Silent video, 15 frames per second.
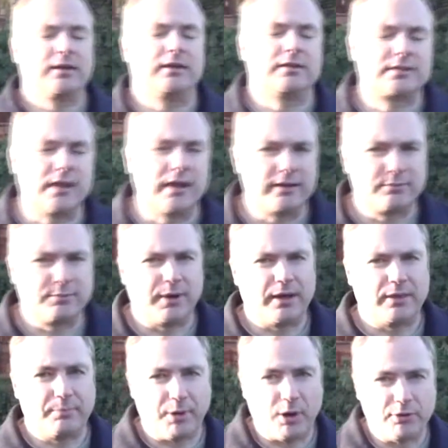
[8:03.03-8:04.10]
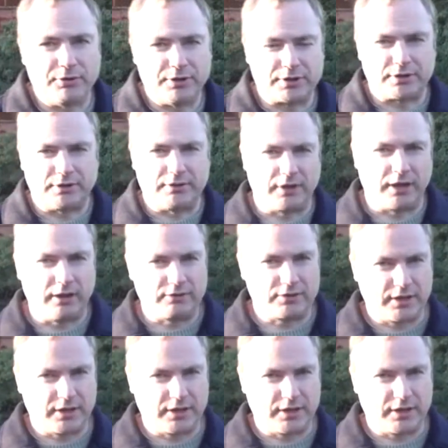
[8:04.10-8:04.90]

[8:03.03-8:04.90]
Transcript: the site where the pond is going to go,